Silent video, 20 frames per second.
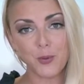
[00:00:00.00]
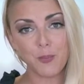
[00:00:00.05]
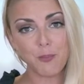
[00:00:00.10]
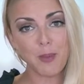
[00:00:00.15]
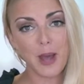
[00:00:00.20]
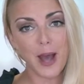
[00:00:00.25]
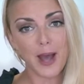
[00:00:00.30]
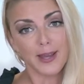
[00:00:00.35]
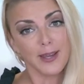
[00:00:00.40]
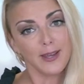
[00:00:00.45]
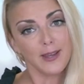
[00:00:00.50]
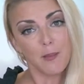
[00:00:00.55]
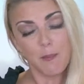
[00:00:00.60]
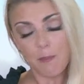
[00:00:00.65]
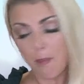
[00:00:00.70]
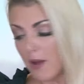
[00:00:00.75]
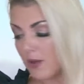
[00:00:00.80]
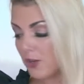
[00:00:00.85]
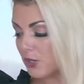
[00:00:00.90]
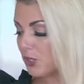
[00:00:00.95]
You're packing a
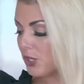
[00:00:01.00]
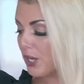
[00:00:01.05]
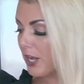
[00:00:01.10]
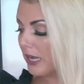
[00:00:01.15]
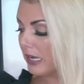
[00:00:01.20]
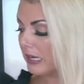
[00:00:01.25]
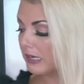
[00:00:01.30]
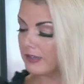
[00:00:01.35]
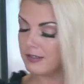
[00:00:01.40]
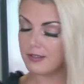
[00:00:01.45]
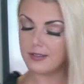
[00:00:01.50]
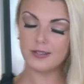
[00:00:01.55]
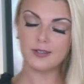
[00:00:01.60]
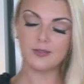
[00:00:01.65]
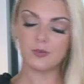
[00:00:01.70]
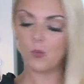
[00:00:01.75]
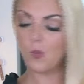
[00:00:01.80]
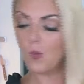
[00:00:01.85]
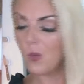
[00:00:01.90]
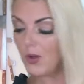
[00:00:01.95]
punch into
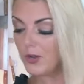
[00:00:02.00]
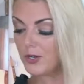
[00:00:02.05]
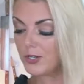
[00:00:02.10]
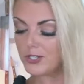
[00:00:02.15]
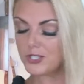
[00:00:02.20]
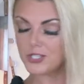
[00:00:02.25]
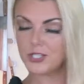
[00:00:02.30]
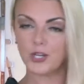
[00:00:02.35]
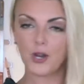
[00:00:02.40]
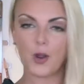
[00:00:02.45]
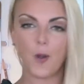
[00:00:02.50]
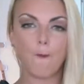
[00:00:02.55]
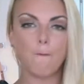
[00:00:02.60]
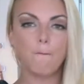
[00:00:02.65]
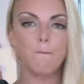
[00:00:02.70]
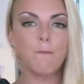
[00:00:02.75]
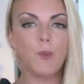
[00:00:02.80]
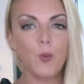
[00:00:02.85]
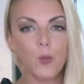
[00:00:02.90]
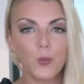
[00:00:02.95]
this once
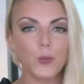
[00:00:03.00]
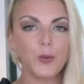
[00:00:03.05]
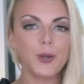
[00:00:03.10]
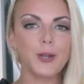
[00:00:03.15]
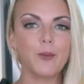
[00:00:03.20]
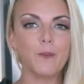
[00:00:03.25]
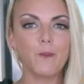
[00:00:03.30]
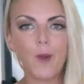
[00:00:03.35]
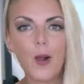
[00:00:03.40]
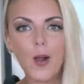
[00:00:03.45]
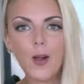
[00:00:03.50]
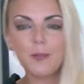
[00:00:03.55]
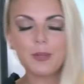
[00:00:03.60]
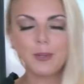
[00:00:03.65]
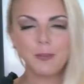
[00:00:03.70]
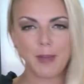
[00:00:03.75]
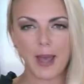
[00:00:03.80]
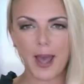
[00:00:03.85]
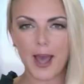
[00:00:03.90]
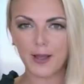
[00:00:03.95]
boring
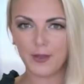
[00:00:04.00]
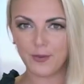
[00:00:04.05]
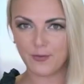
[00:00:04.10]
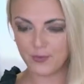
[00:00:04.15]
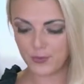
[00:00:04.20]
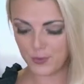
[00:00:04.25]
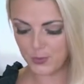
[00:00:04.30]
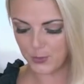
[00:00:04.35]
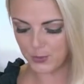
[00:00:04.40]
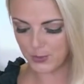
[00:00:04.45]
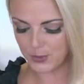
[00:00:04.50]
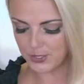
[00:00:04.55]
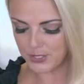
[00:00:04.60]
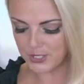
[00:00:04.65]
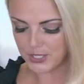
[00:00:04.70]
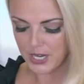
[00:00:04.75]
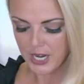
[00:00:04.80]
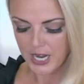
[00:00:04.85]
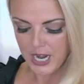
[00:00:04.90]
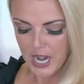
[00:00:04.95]
ramen pack of
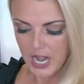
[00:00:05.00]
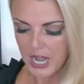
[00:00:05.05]
noodles.